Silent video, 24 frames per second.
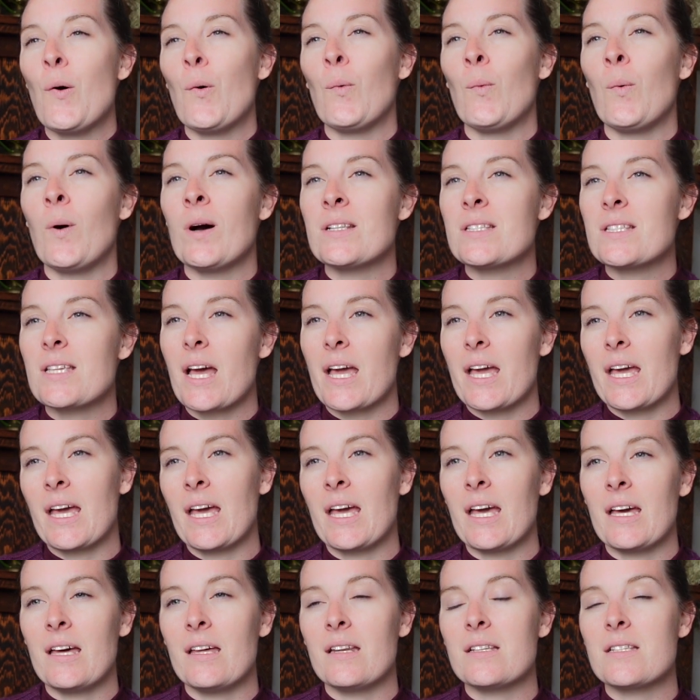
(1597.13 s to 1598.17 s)
once I
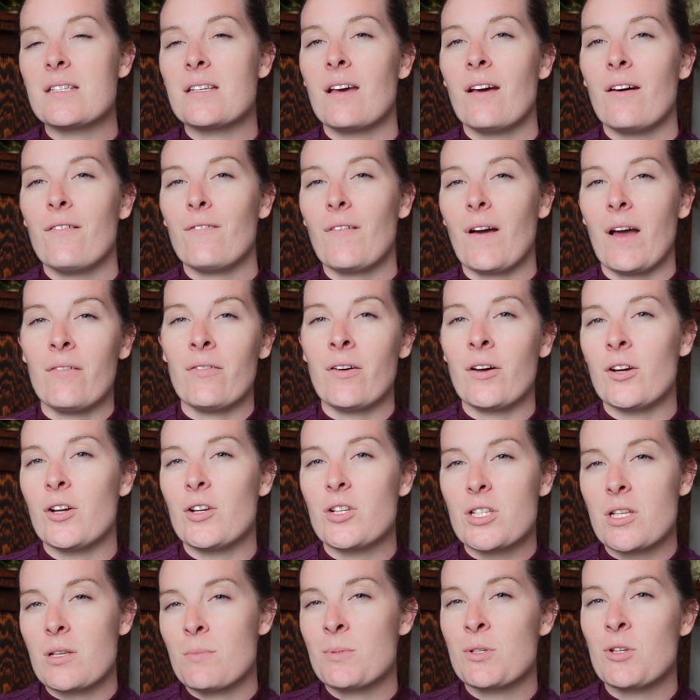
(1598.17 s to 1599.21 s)
hit 500
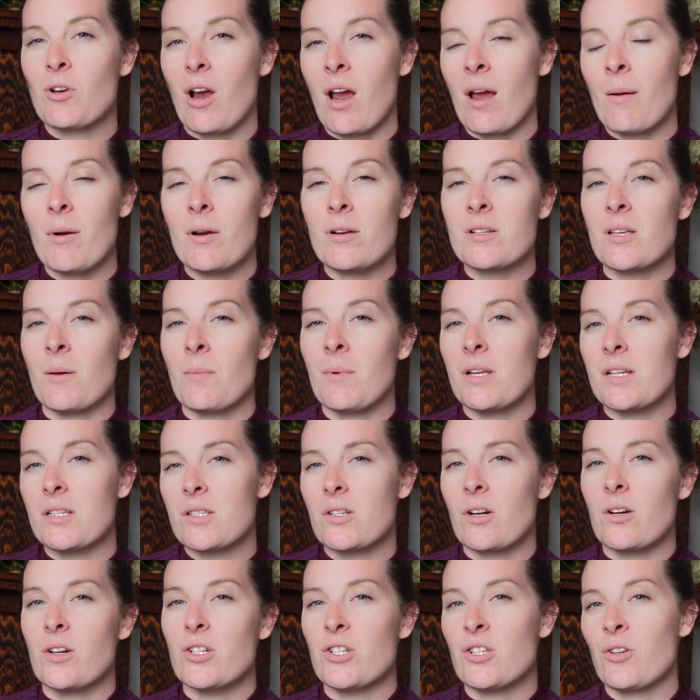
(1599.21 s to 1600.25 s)
subscribers, I'm going to
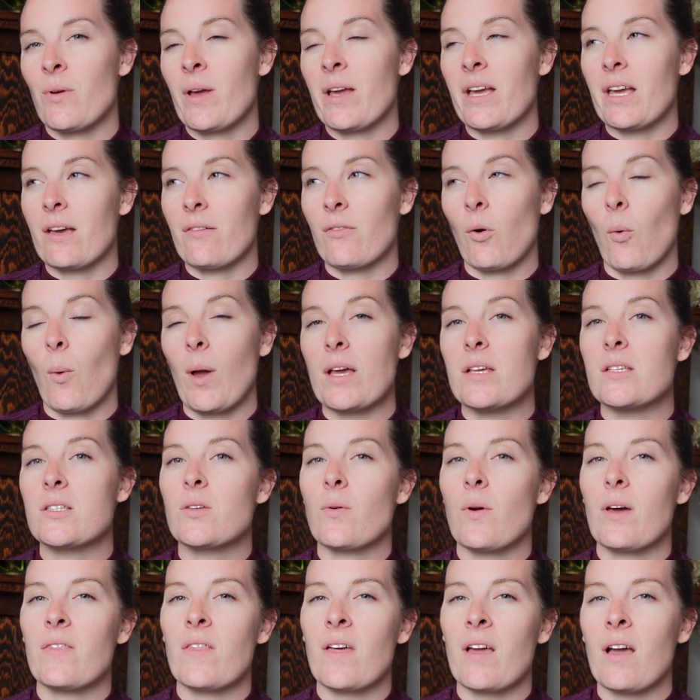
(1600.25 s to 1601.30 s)
start doing giveaways. So
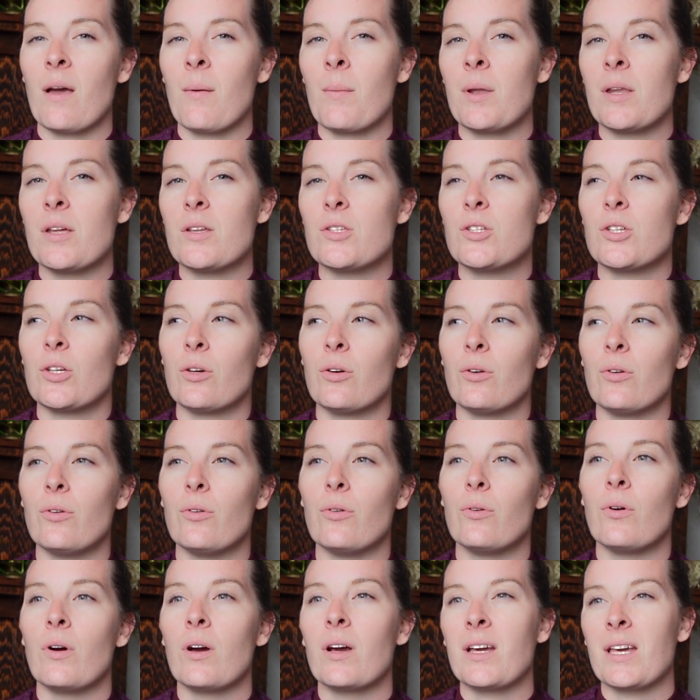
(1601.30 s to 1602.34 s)
I think I'm going to
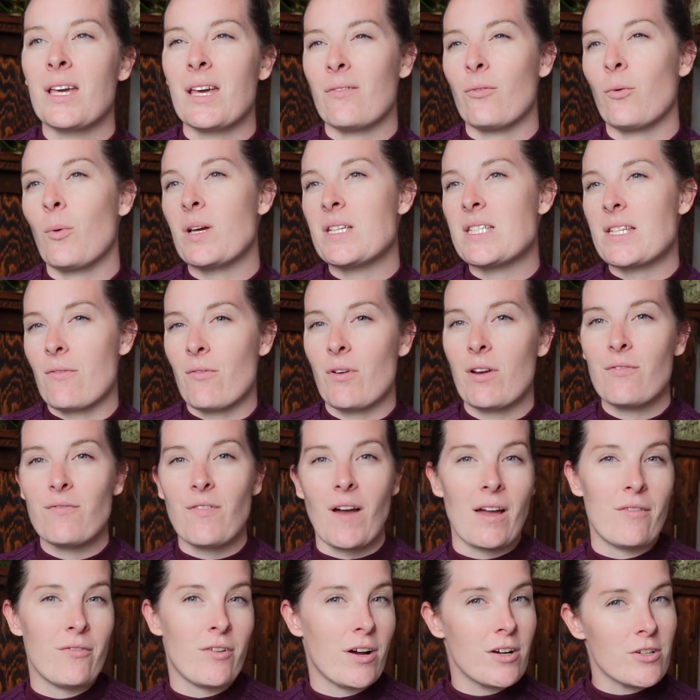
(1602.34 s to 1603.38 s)
do giveaways every
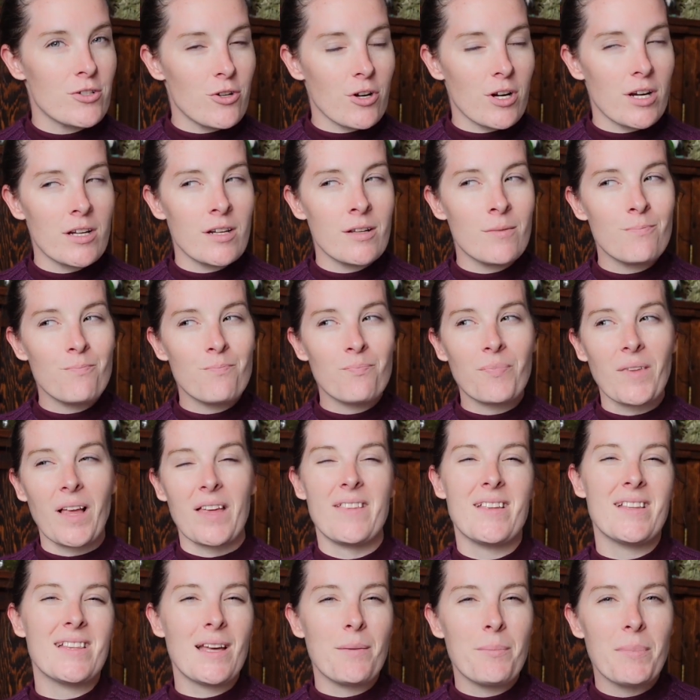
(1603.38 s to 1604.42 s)
500. I
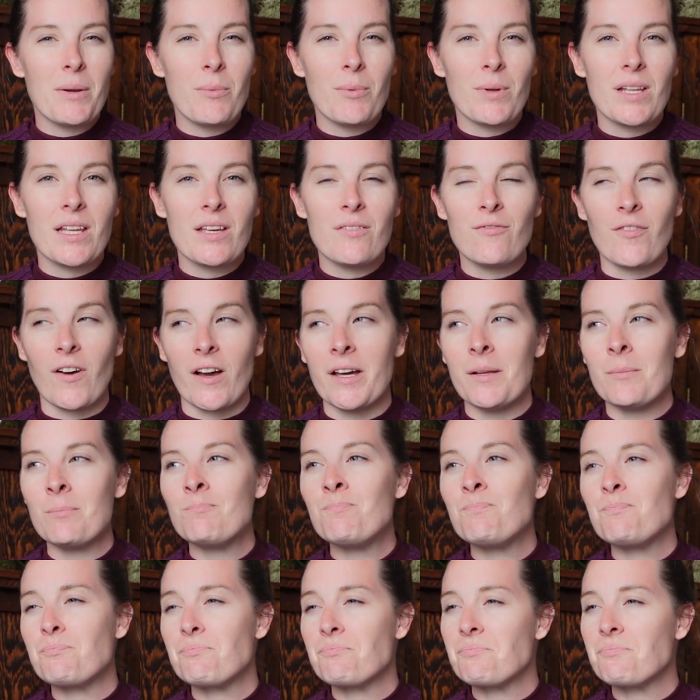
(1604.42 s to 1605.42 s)
think that'd be really fun.